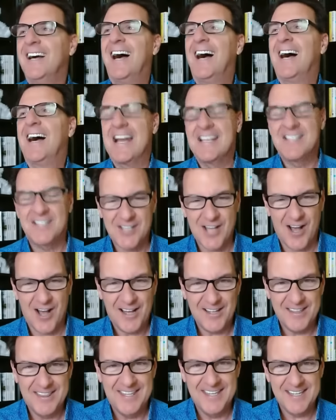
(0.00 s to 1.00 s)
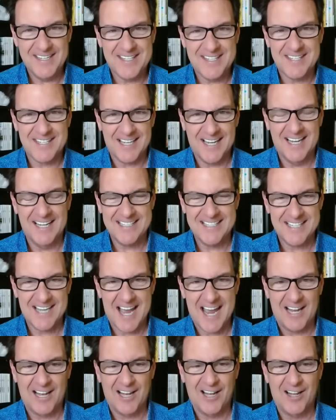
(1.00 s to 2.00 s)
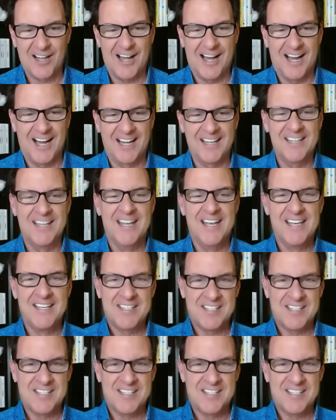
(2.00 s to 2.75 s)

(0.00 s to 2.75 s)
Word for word: Uh, I saw this uh, title on